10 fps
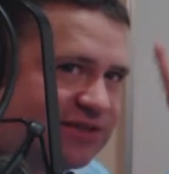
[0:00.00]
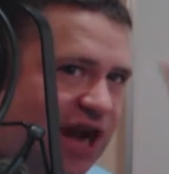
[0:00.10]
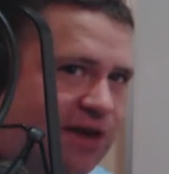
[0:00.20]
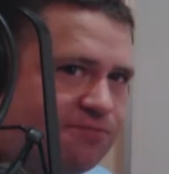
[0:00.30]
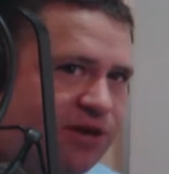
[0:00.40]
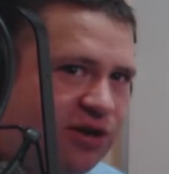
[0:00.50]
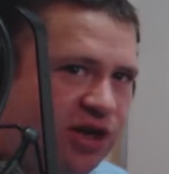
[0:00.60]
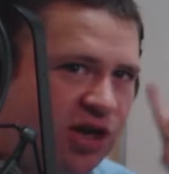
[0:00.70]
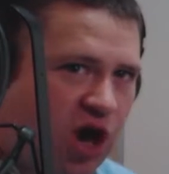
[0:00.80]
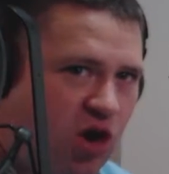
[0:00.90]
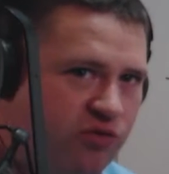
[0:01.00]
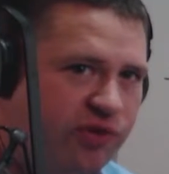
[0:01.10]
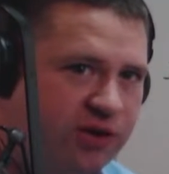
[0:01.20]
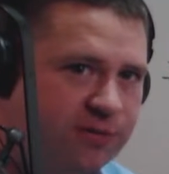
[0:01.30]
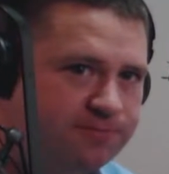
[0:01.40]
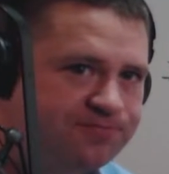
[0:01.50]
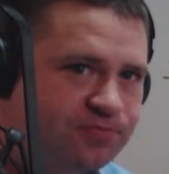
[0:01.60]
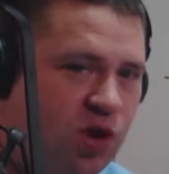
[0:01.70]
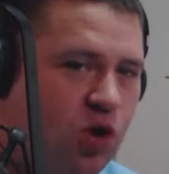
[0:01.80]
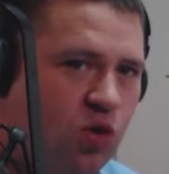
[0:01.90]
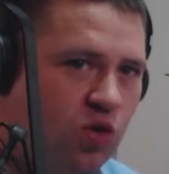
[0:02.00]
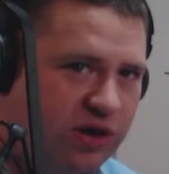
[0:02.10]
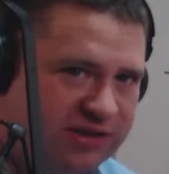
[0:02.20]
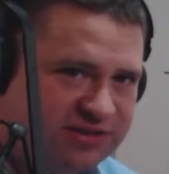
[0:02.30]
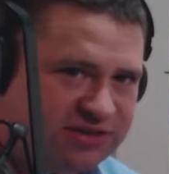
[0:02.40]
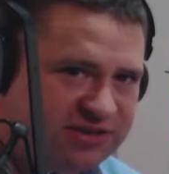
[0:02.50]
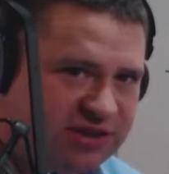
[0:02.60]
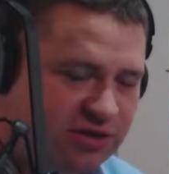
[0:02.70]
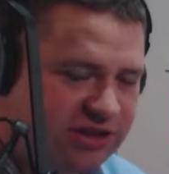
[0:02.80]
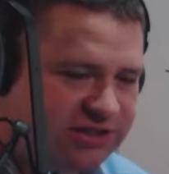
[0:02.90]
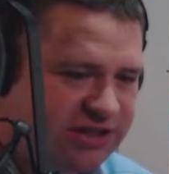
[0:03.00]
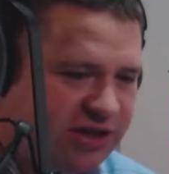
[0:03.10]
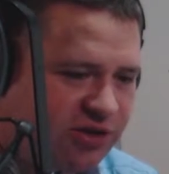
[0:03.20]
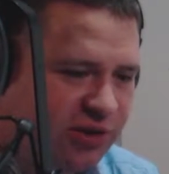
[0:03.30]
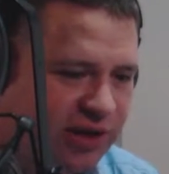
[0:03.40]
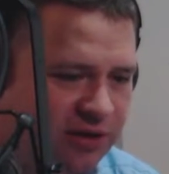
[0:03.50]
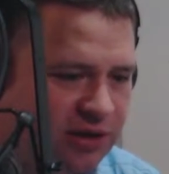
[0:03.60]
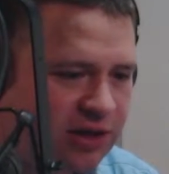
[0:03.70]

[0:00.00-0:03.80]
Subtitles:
time period over, or is it still continuing?